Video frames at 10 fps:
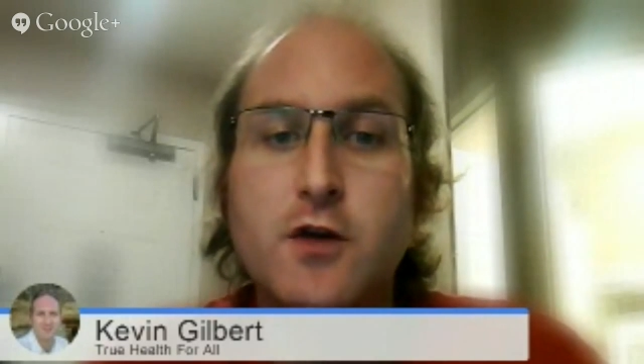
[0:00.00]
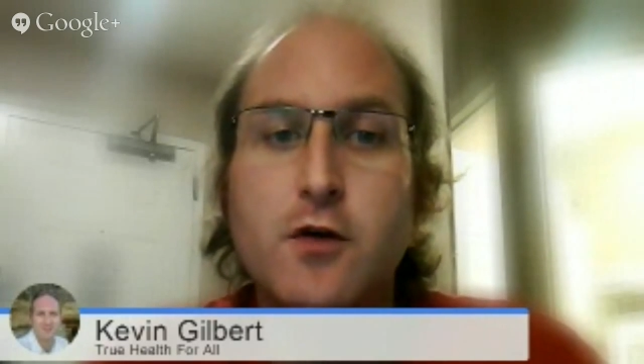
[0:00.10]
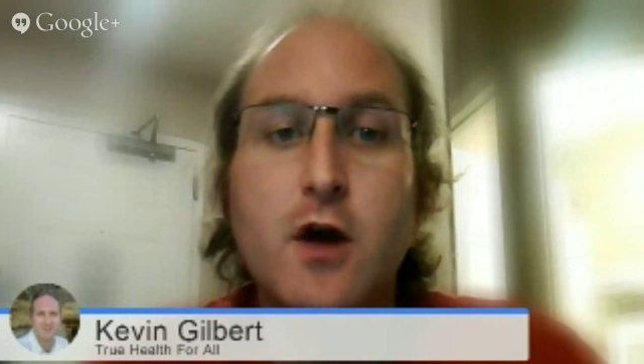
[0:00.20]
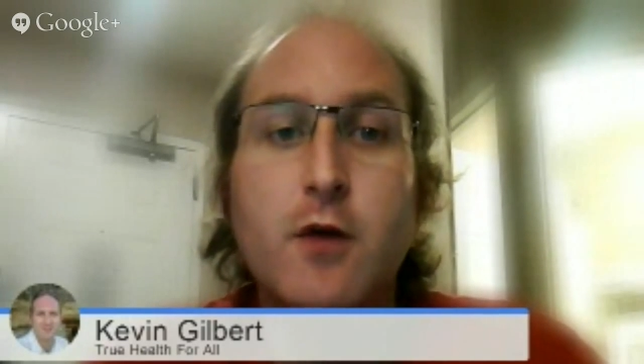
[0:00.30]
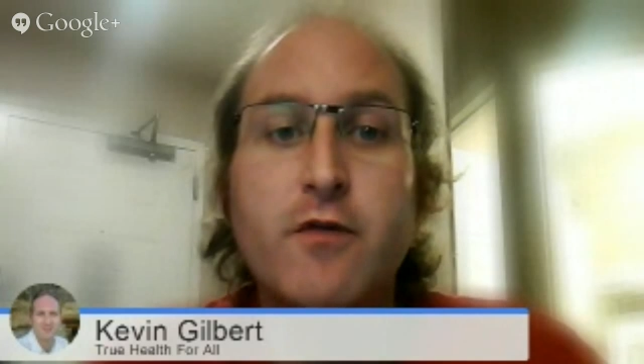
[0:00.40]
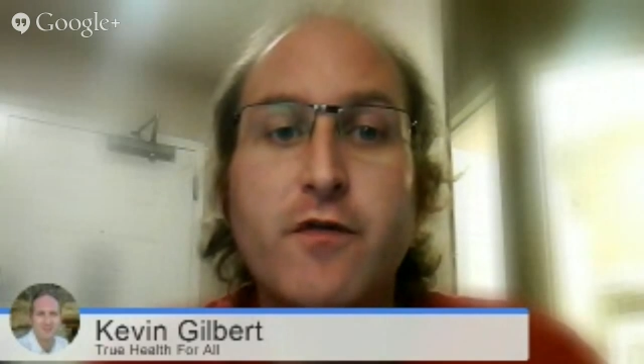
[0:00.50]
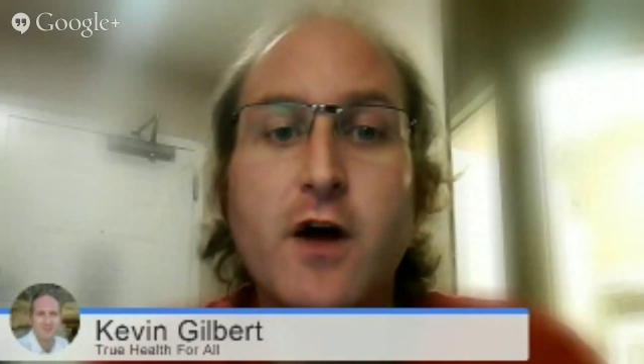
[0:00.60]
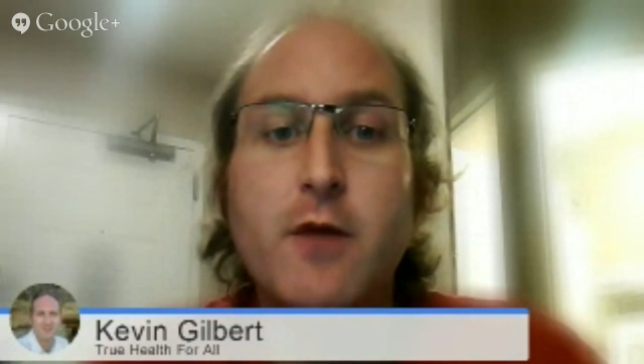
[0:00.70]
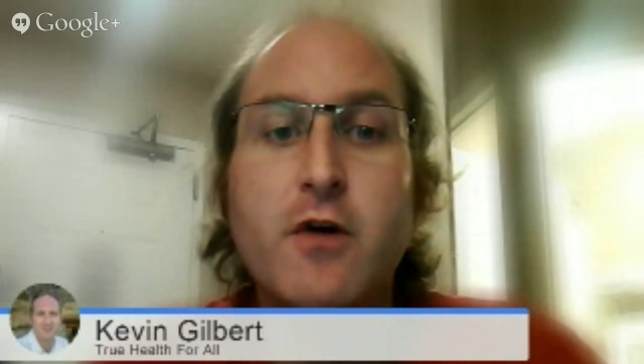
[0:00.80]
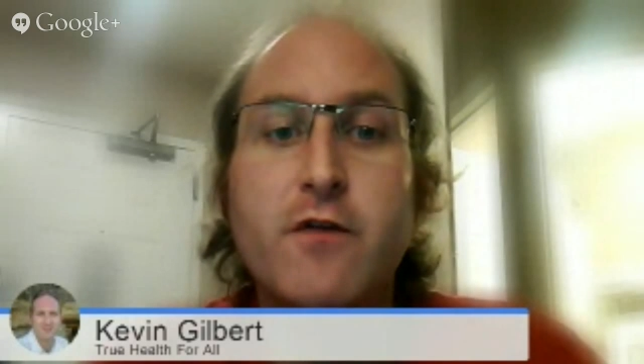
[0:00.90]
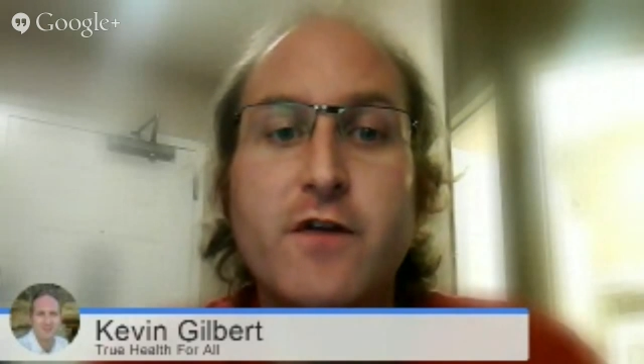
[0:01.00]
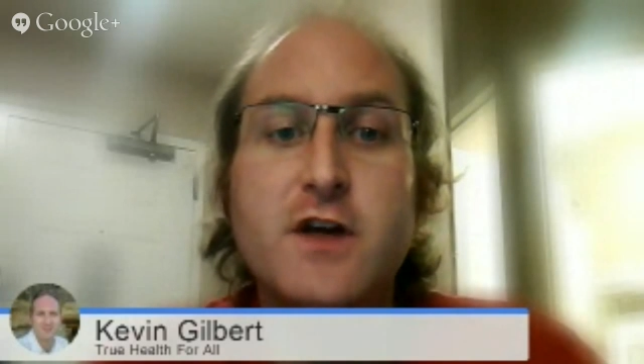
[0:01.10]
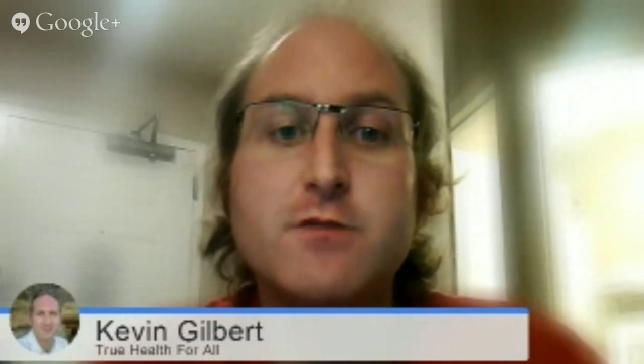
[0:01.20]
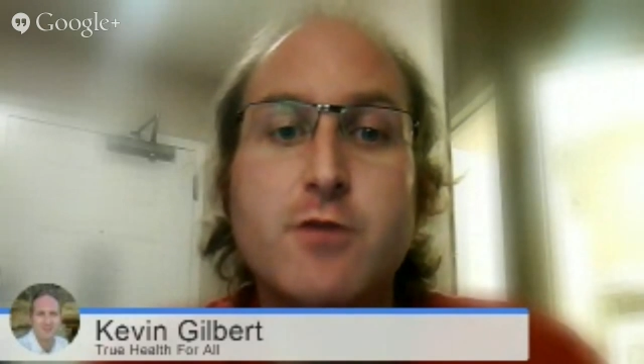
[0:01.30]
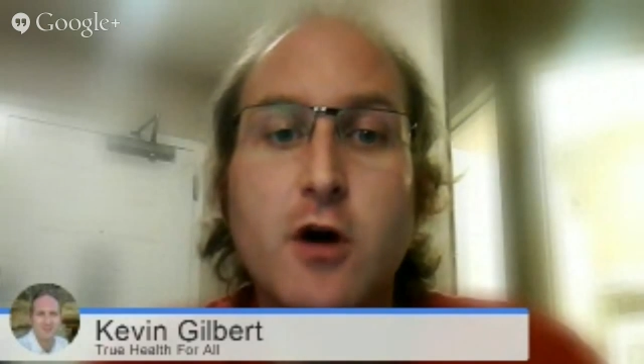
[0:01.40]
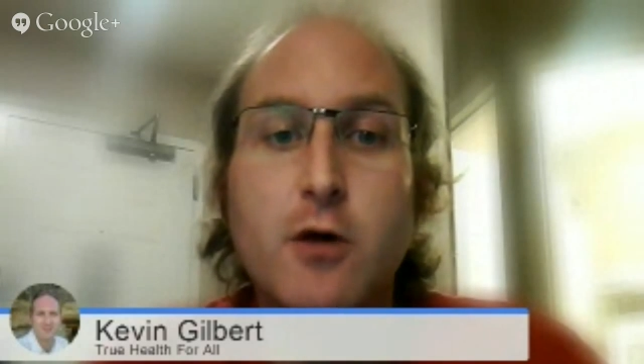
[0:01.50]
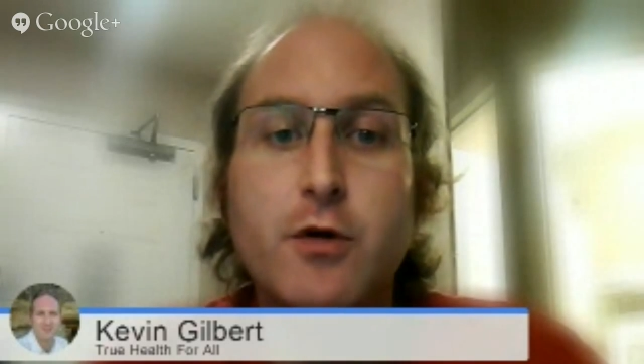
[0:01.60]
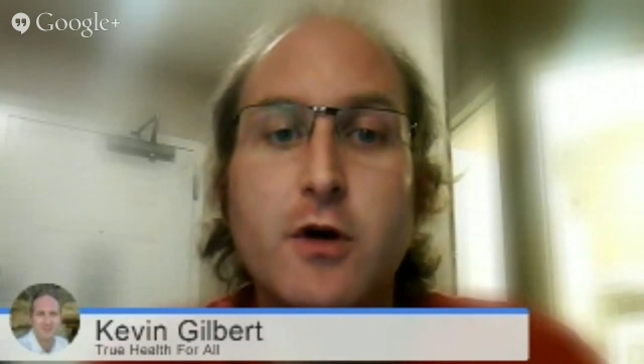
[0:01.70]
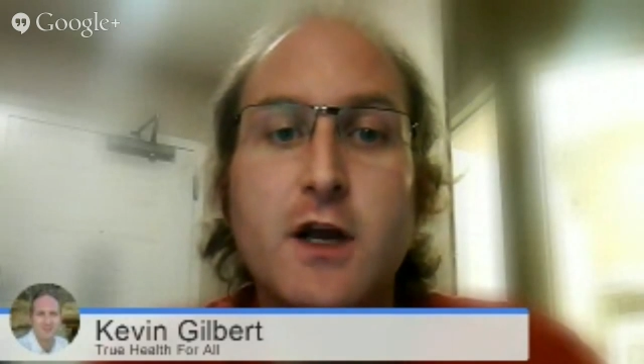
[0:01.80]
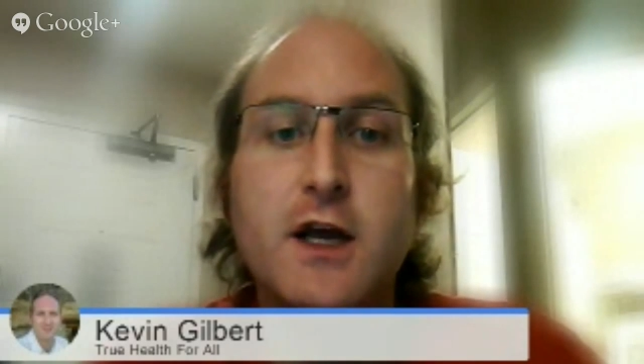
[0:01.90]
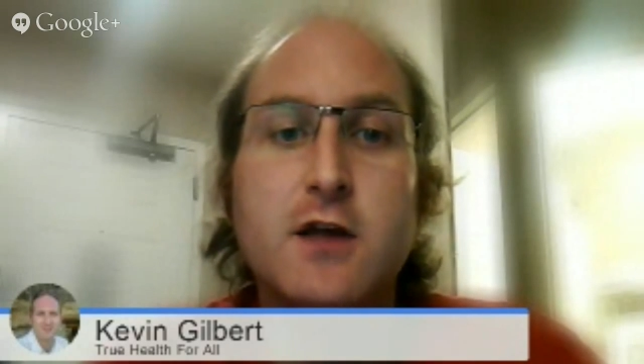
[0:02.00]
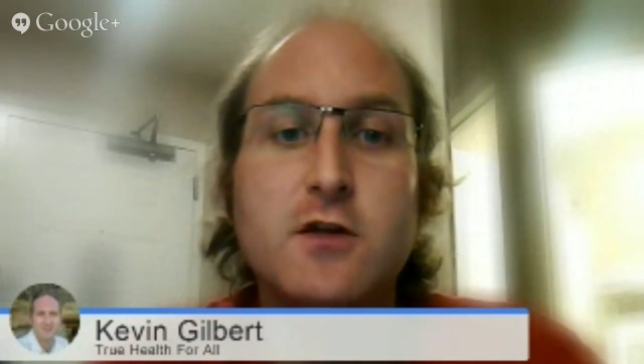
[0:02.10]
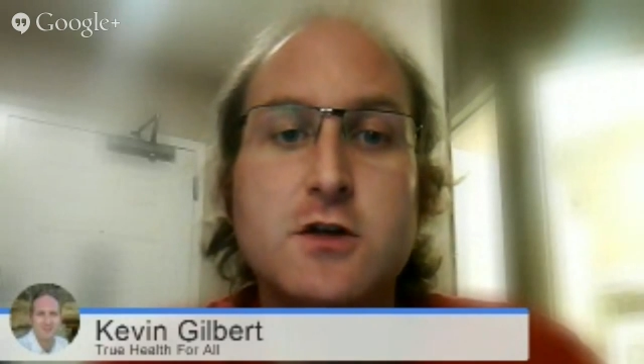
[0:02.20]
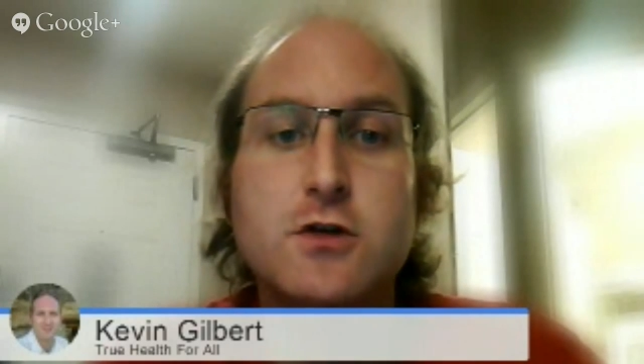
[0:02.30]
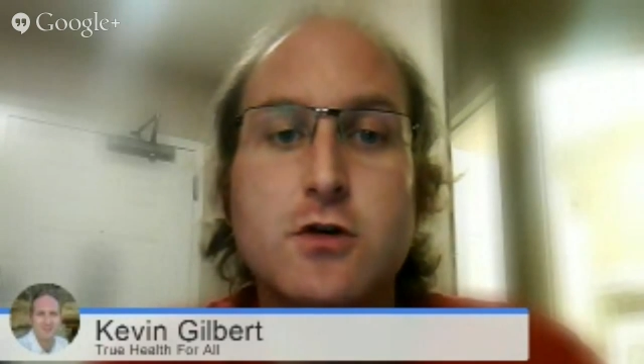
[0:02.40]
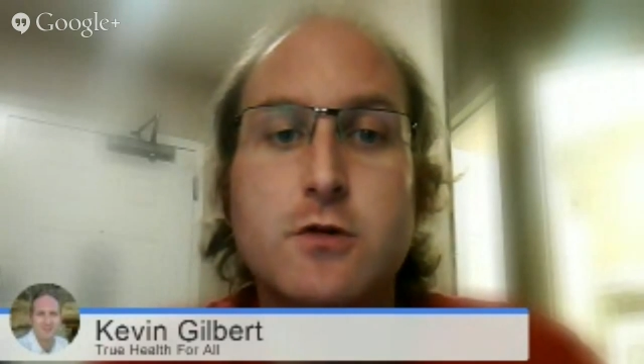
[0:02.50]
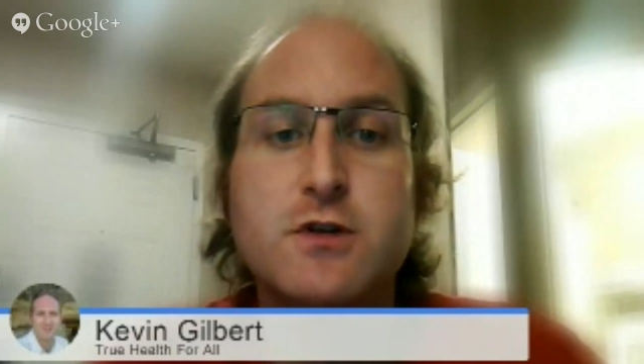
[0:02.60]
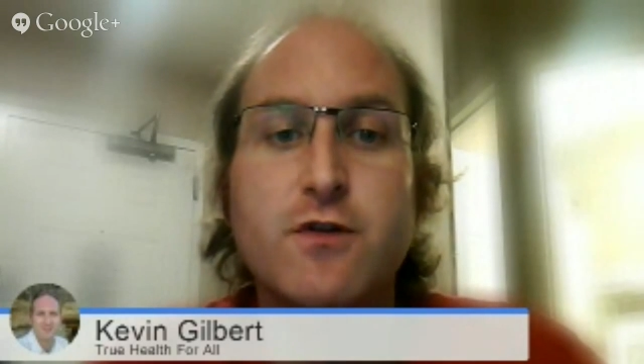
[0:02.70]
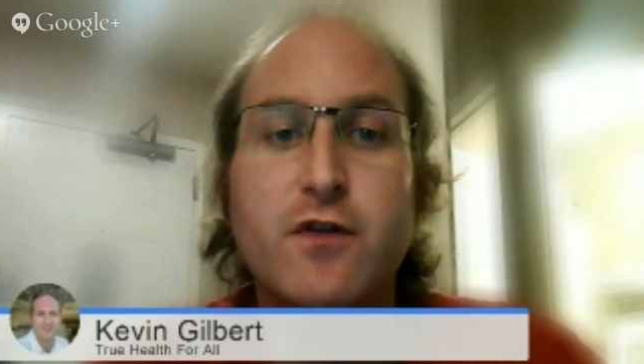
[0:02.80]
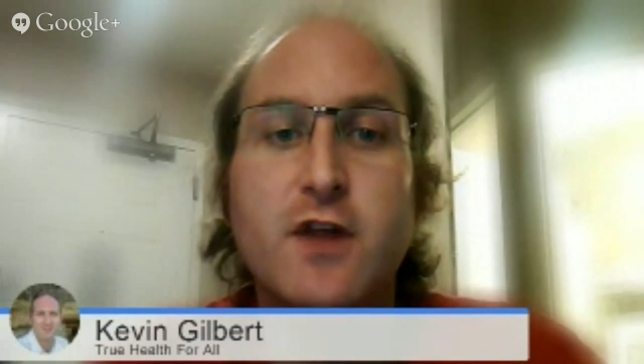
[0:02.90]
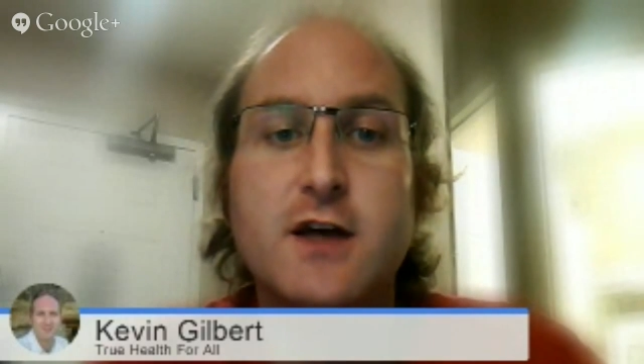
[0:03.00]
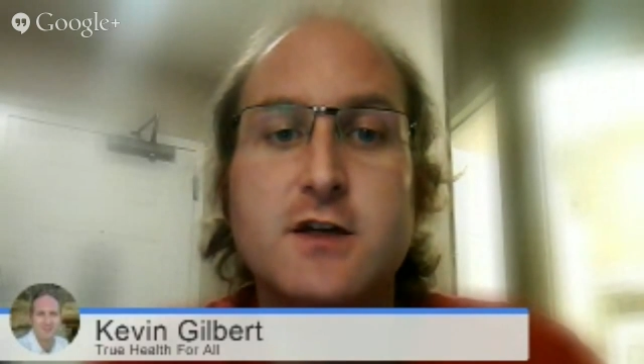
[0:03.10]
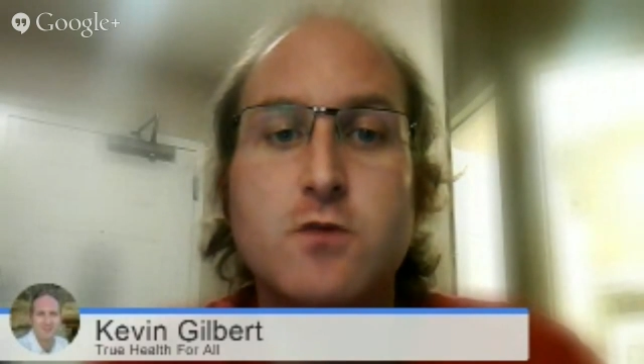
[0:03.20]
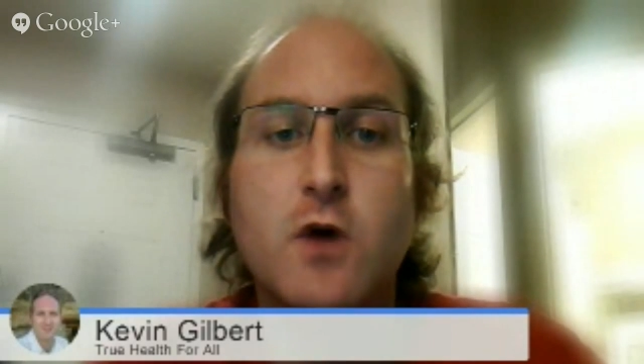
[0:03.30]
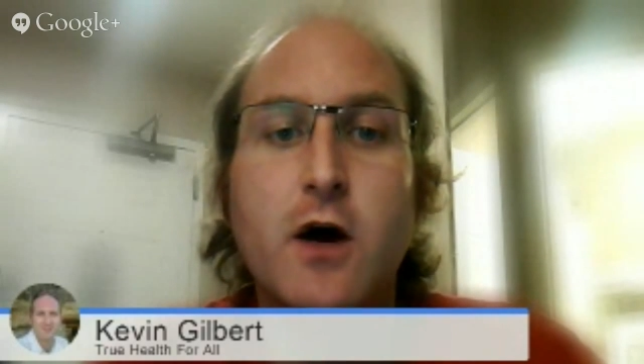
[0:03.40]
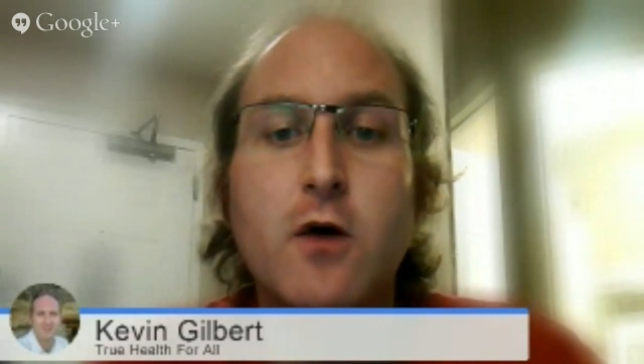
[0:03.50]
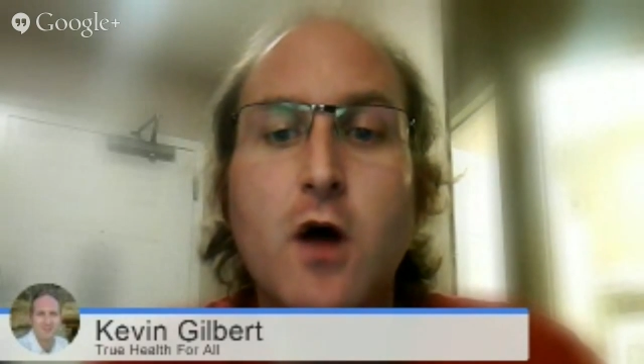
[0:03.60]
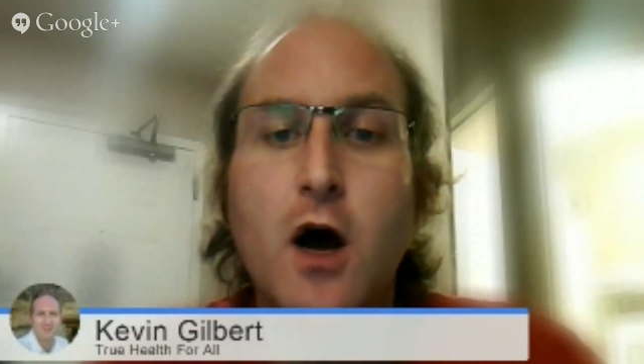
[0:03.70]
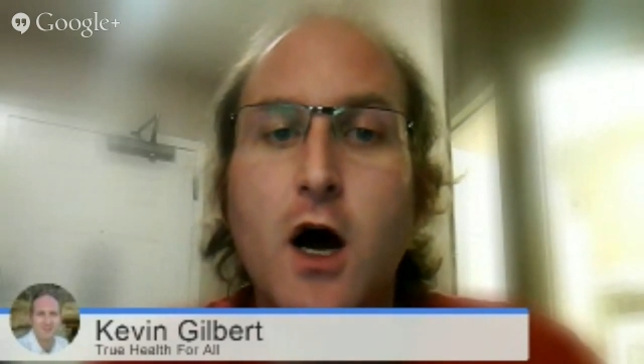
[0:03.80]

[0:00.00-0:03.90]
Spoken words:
Do come and find me on Facebook. I'll put a link in the description for that as well.